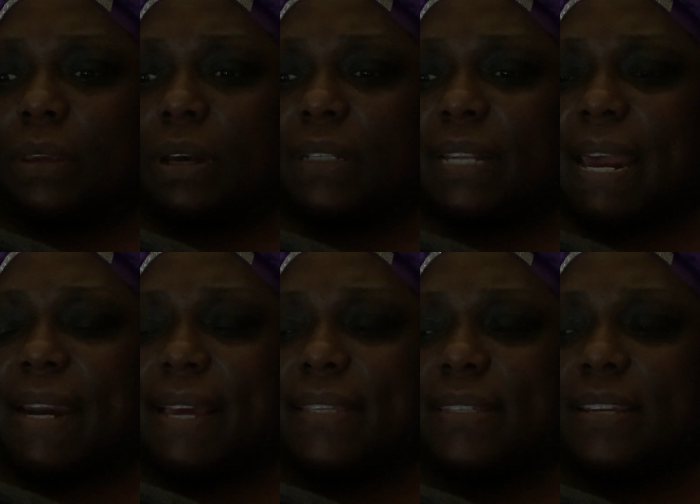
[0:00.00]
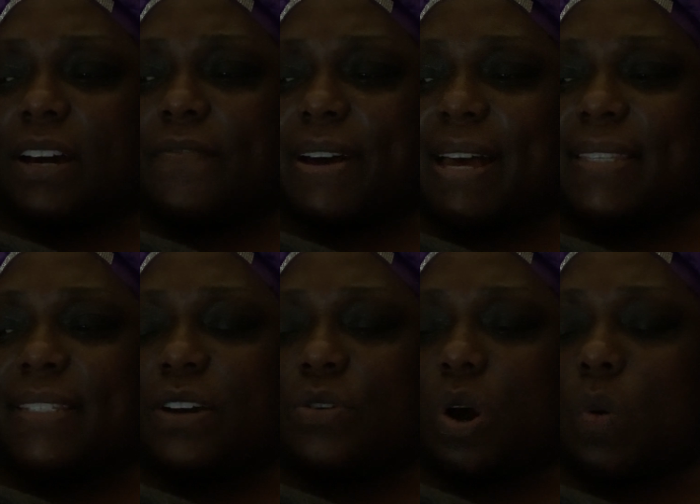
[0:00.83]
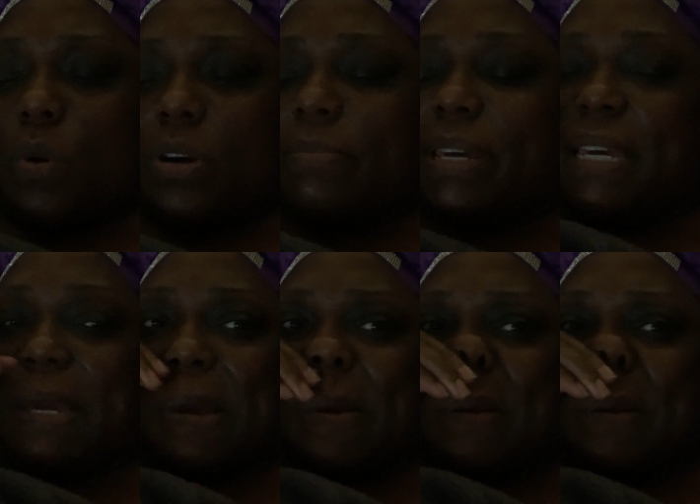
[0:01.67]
A lot of that stuff I still don't want to be